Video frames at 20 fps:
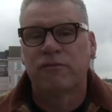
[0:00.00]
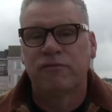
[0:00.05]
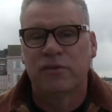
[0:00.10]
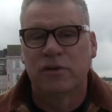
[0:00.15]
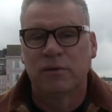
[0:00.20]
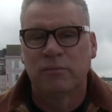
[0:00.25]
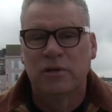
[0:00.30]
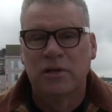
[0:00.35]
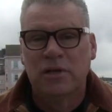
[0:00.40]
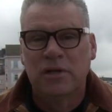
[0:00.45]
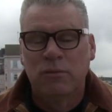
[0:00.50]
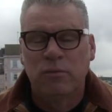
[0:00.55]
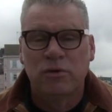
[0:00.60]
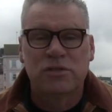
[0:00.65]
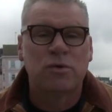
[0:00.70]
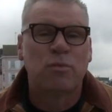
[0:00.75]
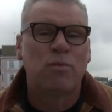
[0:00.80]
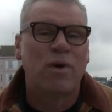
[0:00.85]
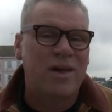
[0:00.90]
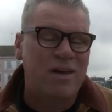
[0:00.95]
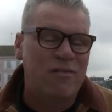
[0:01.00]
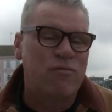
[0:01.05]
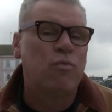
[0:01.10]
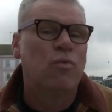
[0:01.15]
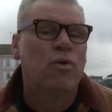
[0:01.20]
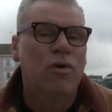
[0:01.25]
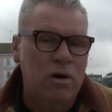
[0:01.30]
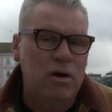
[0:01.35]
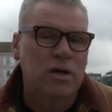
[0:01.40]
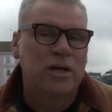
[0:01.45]
film was a way of
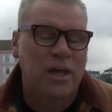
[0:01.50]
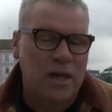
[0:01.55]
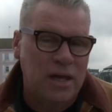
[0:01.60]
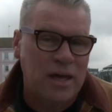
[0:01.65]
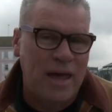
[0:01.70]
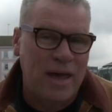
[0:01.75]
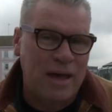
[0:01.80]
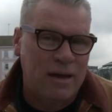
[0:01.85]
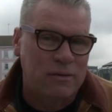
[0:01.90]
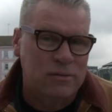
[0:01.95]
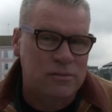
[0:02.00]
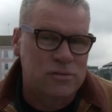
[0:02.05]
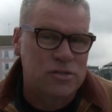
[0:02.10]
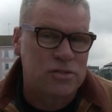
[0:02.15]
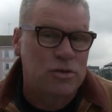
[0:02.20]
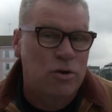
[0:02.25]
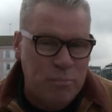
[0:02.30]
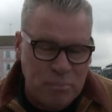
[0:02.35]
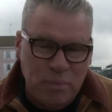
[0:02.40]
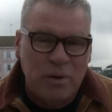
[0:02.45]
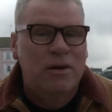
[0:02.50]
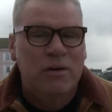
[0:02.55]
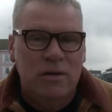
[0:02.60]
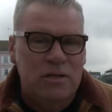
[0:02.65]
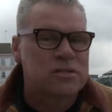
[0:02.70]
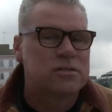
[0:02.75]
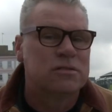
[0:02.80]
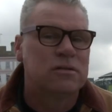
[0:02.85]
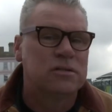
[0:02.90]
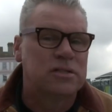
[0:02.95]
working out your
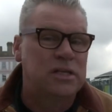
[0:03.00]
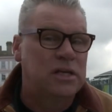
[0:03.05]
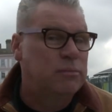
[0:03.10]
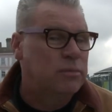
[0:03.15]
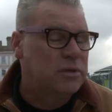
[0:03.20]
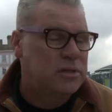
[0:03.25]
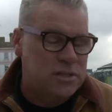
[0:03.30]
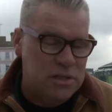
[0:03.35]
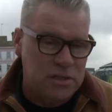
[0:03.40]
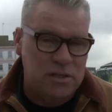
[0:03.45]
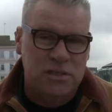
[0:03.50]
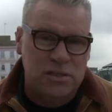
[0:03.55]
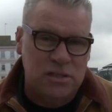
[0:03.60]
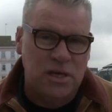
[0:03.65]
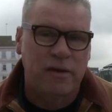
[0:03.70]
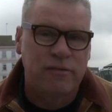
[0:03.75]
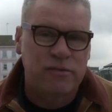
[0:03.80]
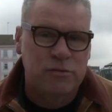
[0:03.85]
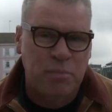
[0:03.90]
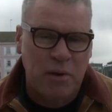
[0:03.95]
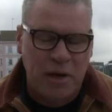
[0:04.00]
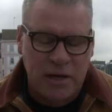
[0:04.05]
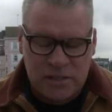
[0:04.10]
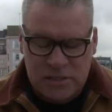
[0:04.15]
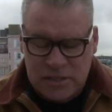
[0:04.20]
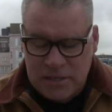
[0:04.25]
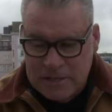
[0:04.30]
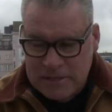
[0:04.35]
personal demons in a safe space.